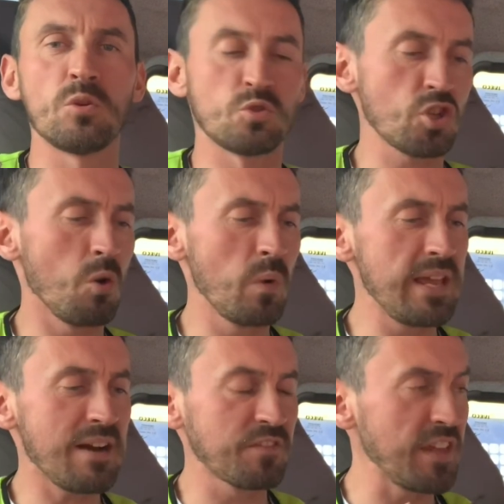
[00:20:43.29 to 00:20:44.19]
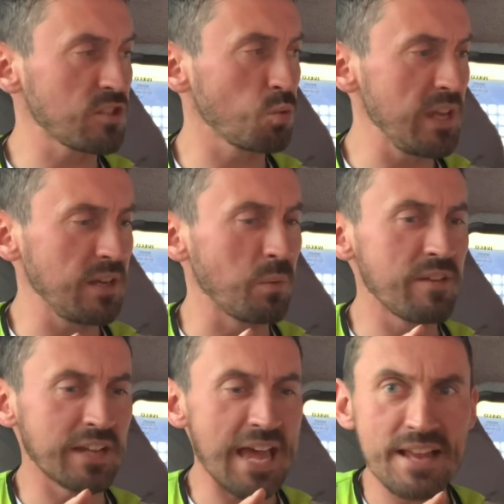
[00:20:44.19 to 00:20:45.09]
So we have this week, we've
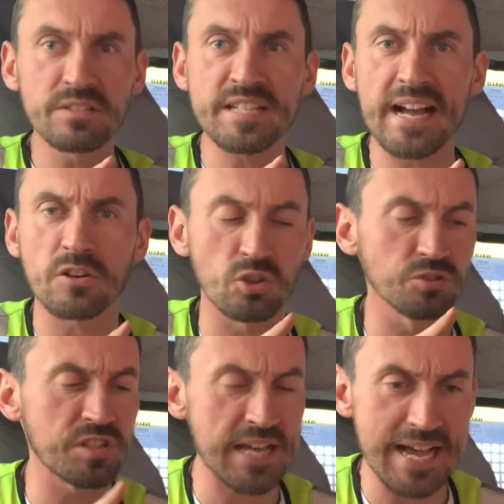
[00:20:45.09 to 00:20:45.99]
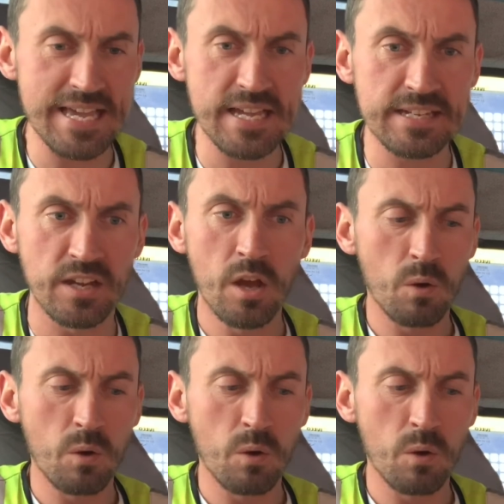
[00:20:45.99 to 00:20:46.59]
again tackled Saeed.